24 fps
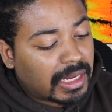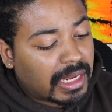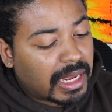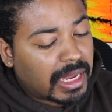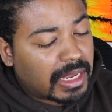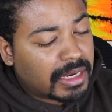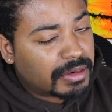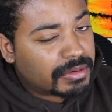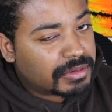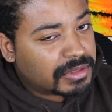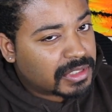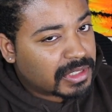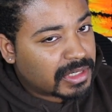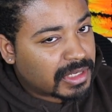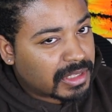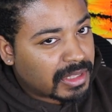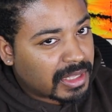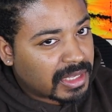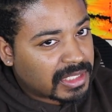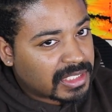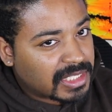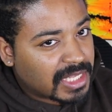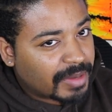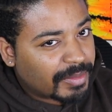I Know What You Did
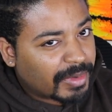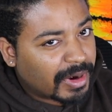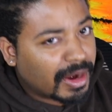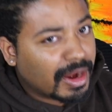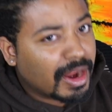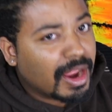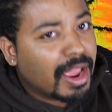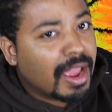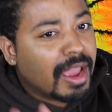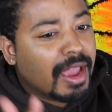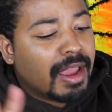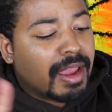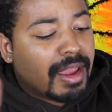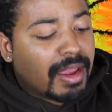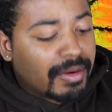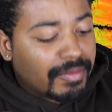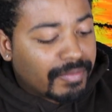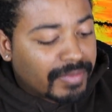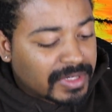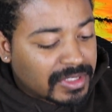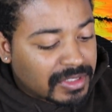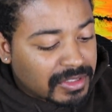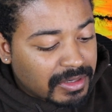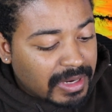Last Summer.
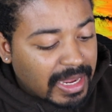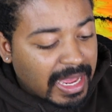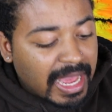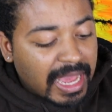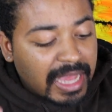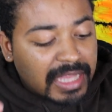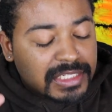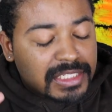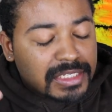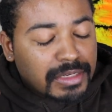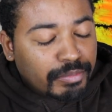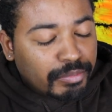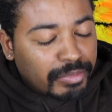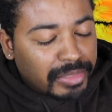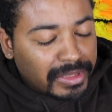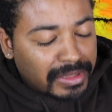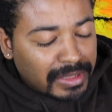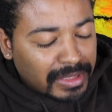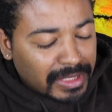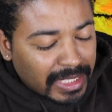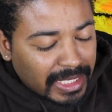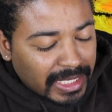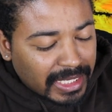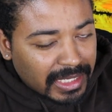Original cast,
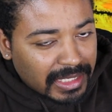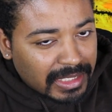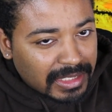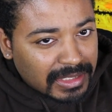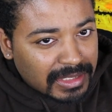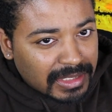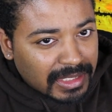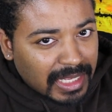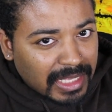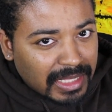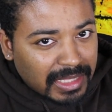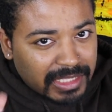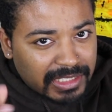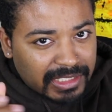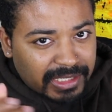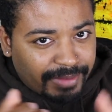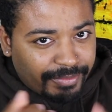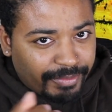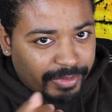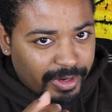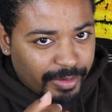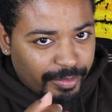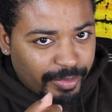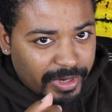please. Let's
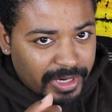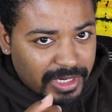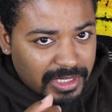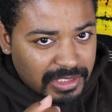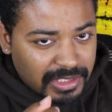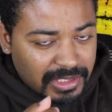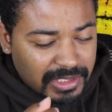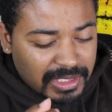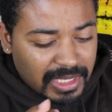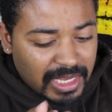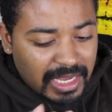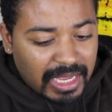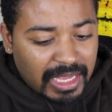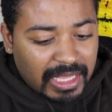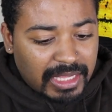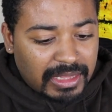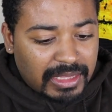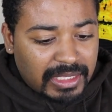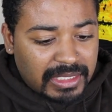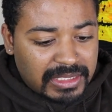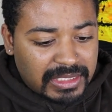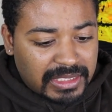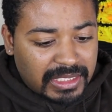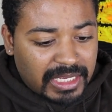get Freddie Prinze.
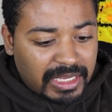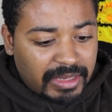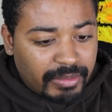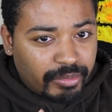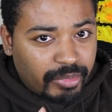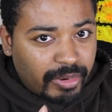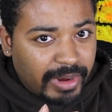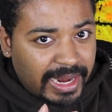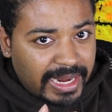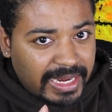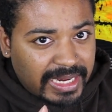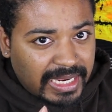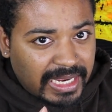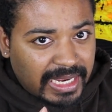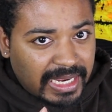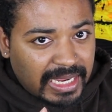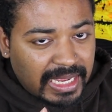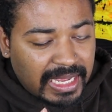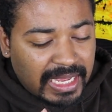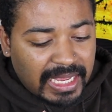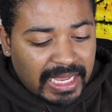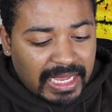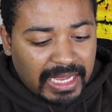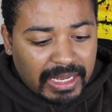Let's get
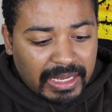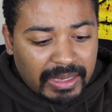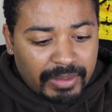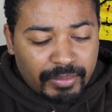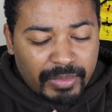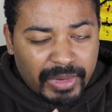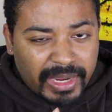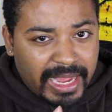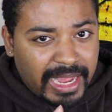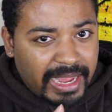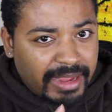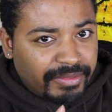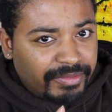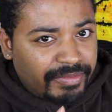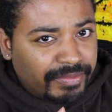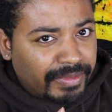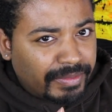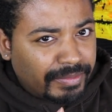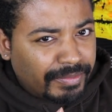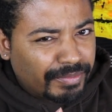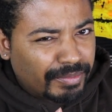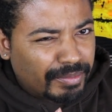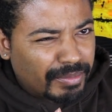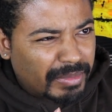Brandy. Is
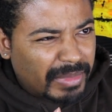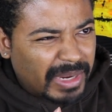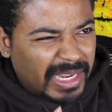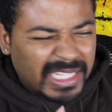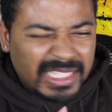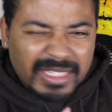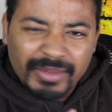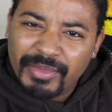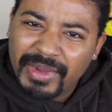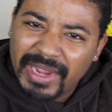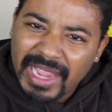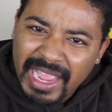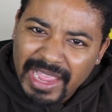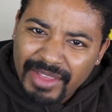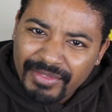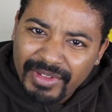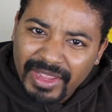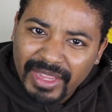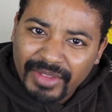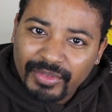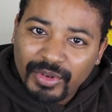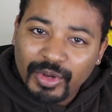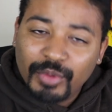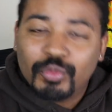it Mekhi
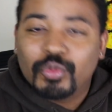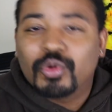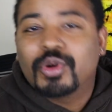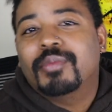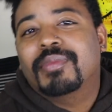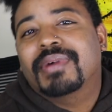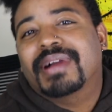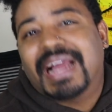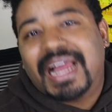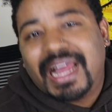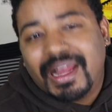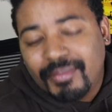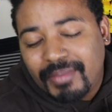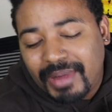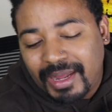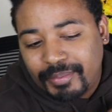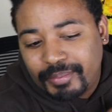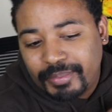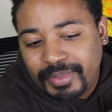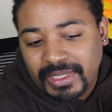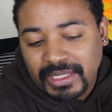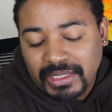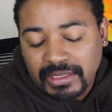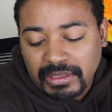Phifer? Well, Mekhi
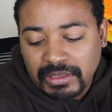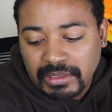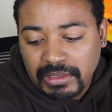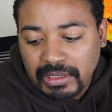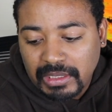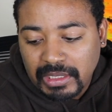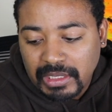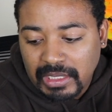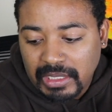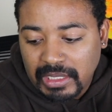might be